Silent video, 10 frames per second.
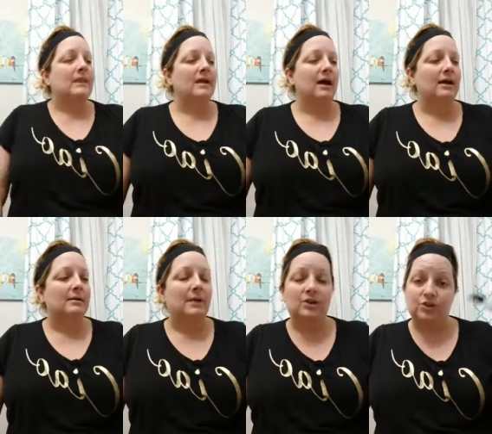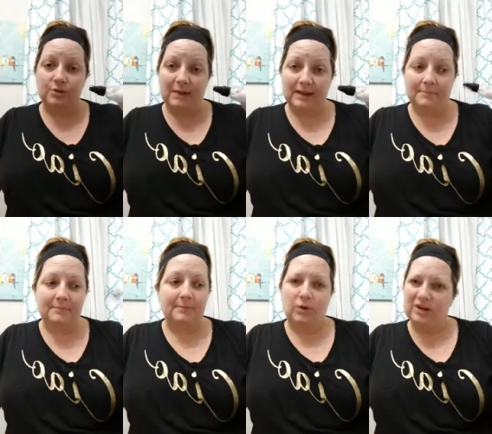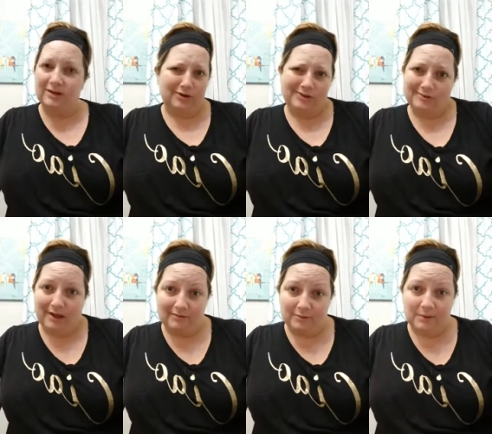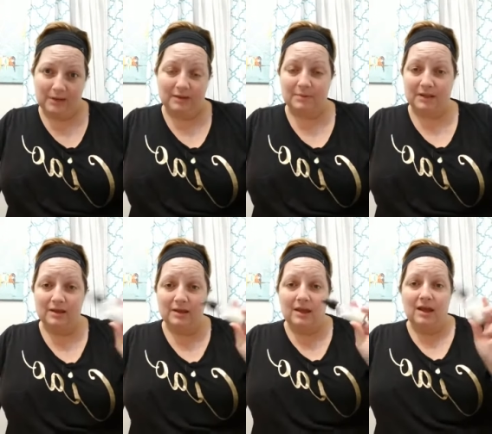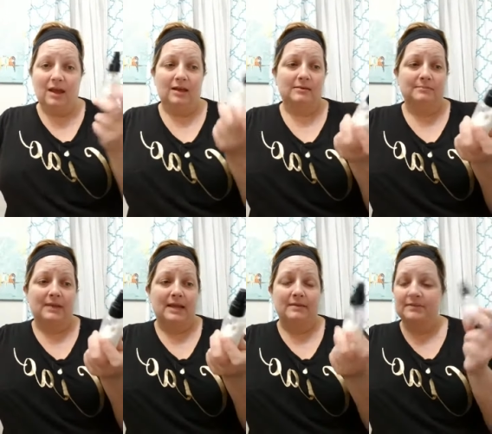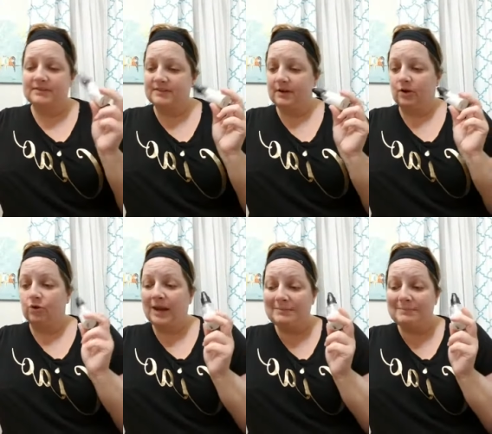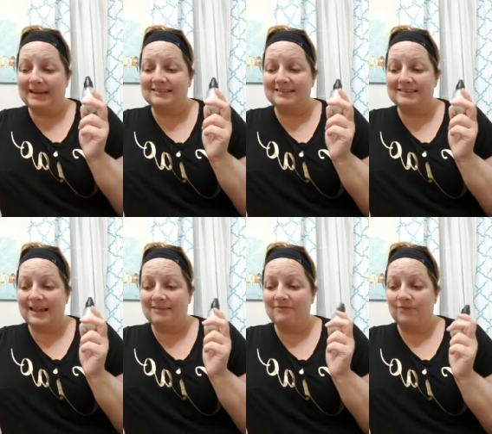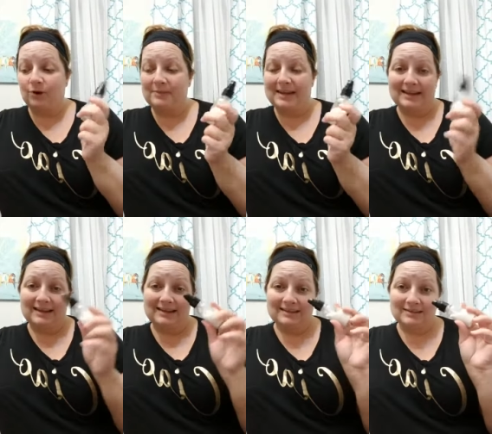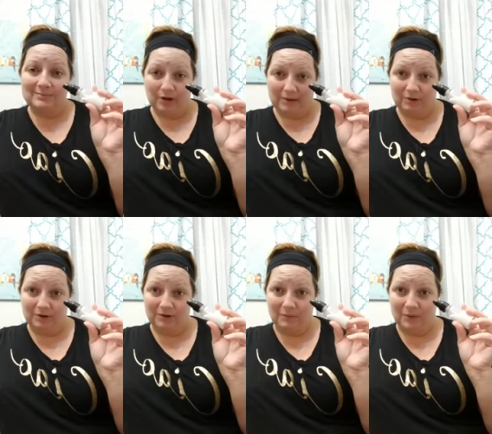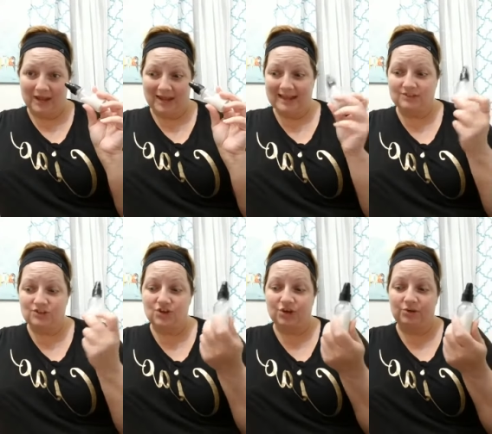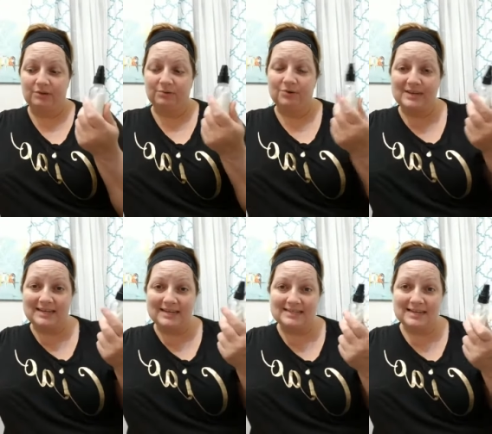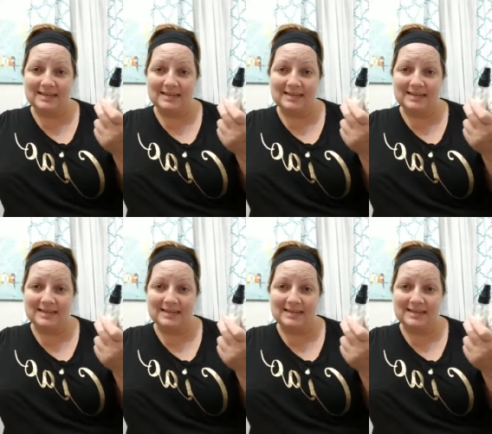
under your makeup. Or you don't have to wear makeup, but it's great because it's a firming primer, okay? It has chicory root in it,